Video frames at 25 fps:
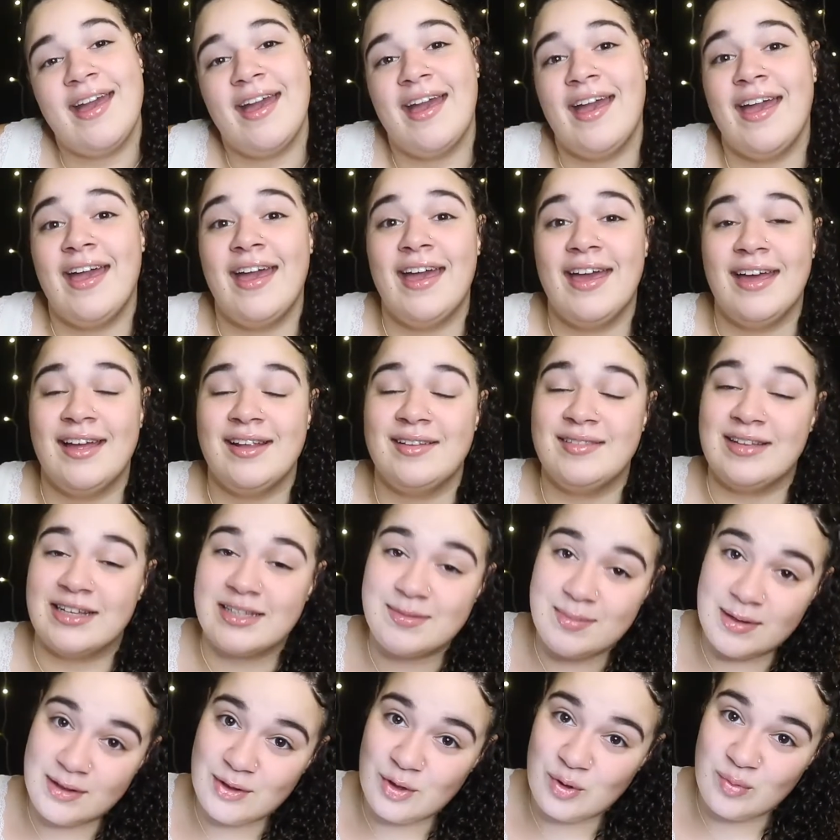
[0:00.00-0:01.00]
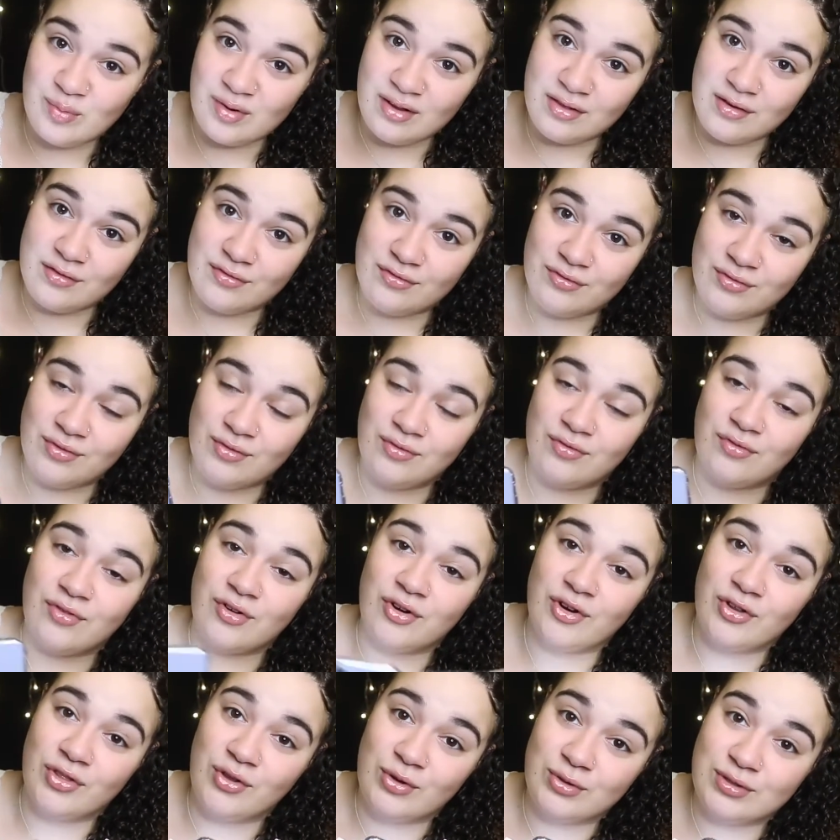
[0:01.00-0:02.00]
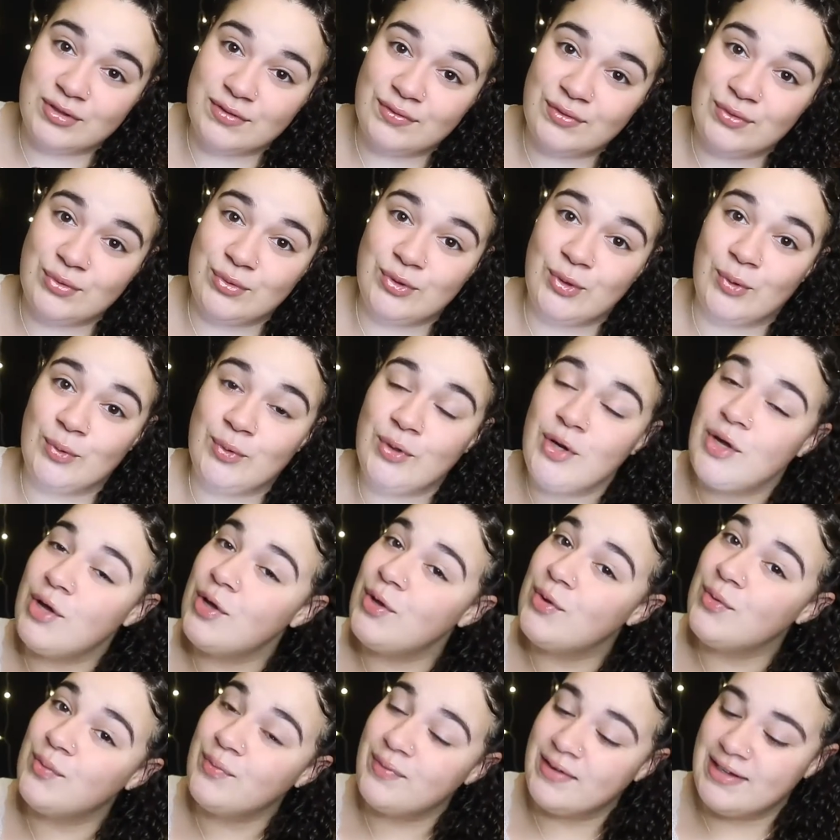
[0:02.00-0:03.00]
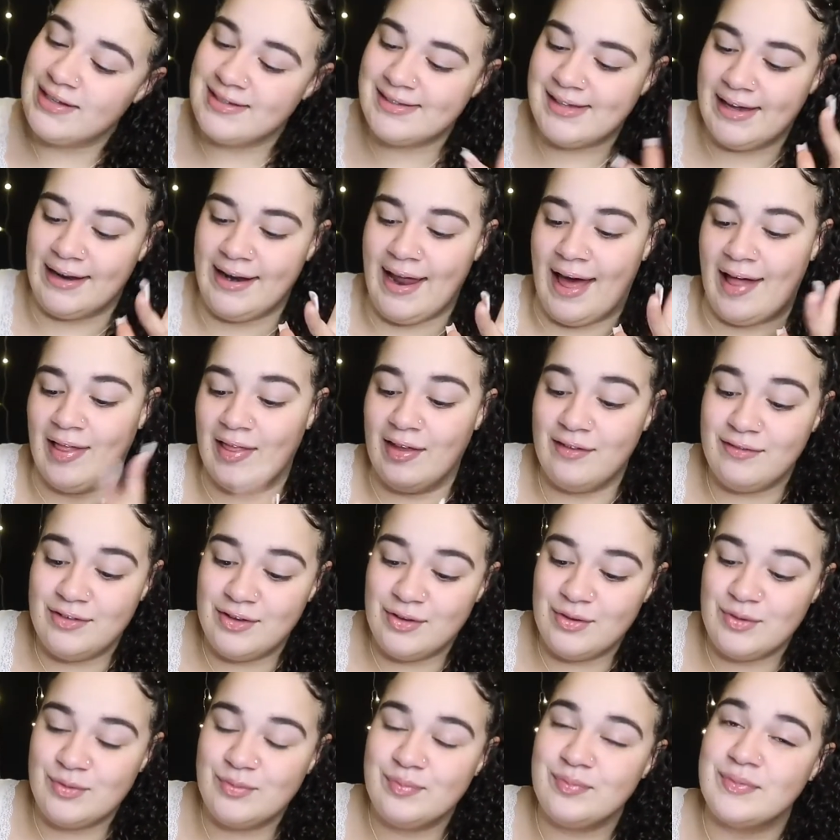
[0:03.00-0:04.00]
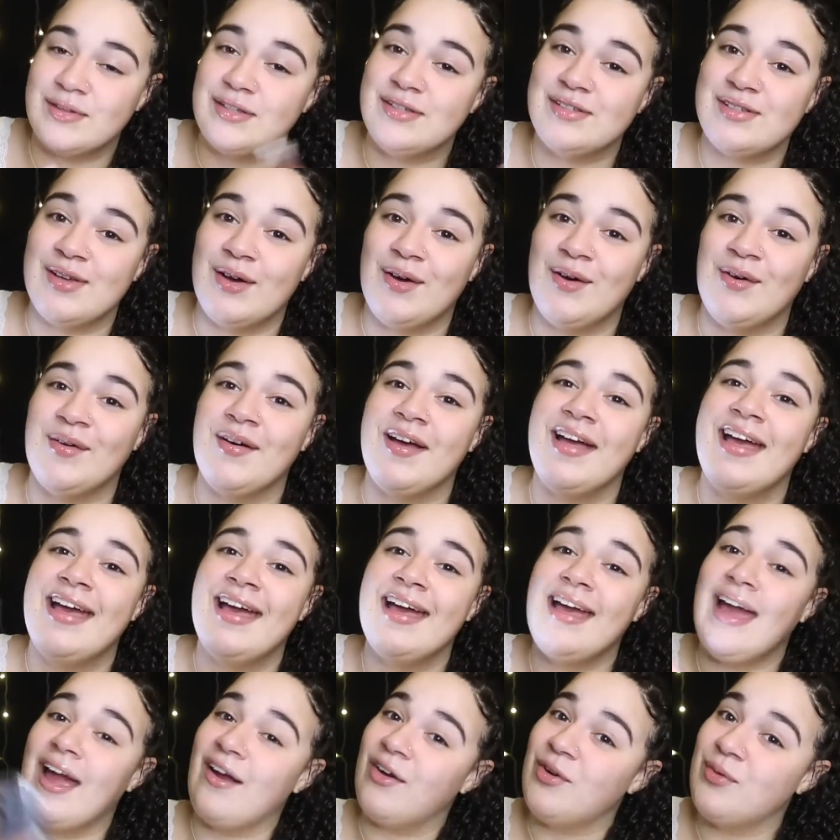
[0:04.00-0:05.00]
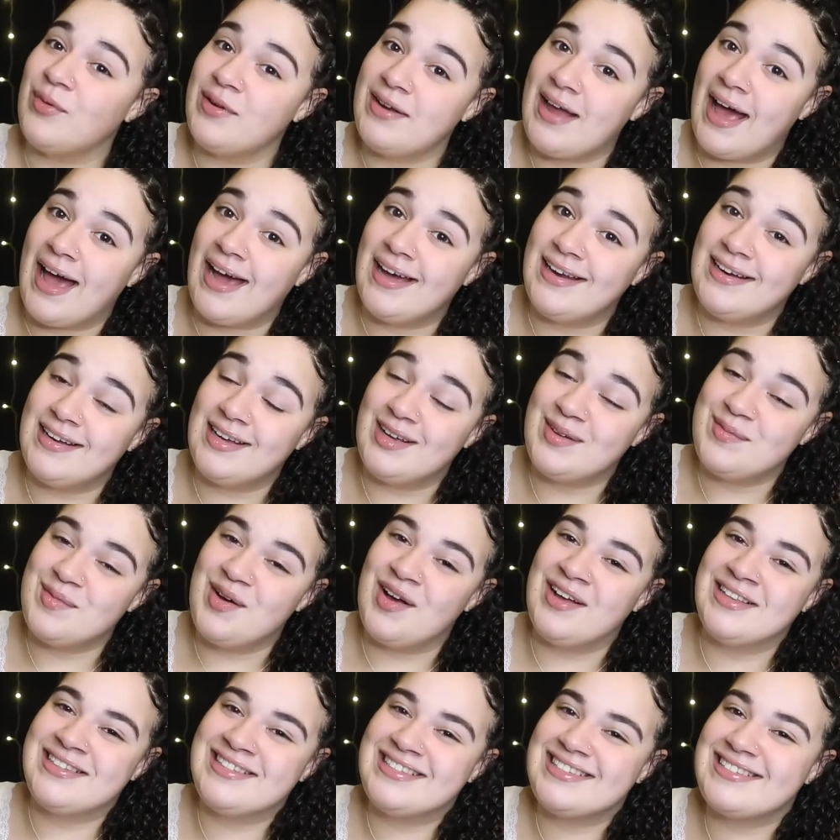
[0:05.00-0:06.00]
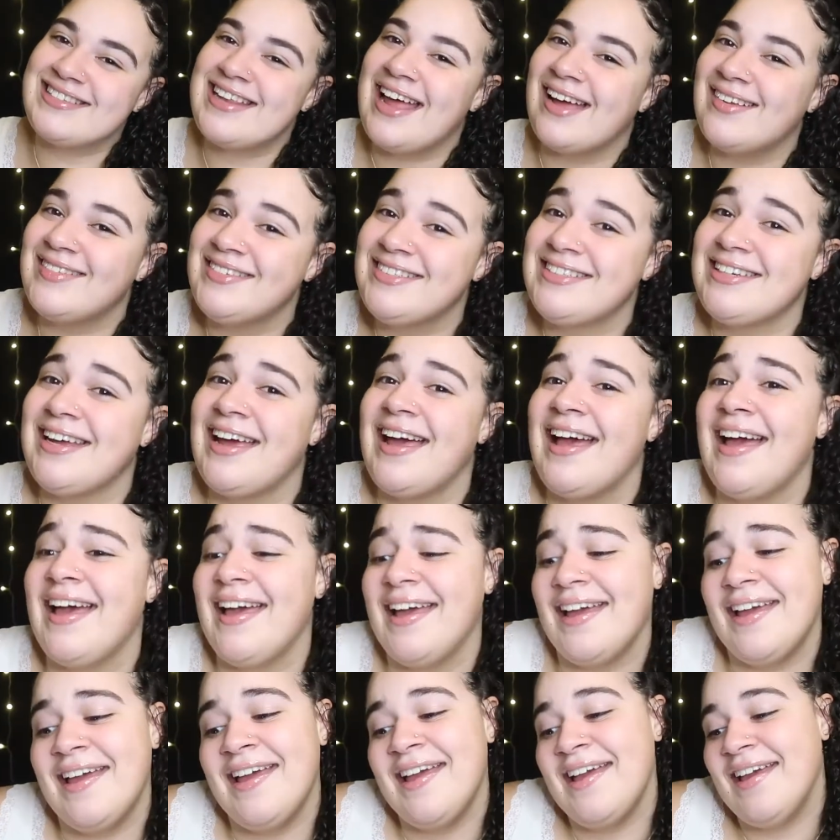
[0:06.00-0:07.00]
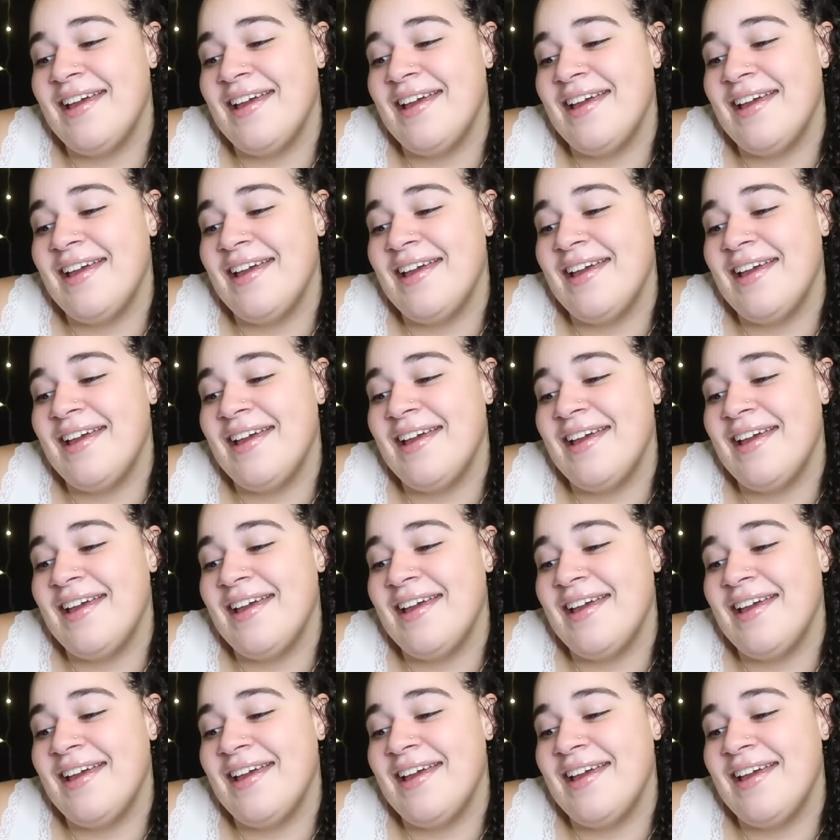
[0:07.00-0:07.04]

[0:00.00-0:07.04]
And that's my little brother, for those of you who don't know. He said, I love you, so everyone add him on Snapchat.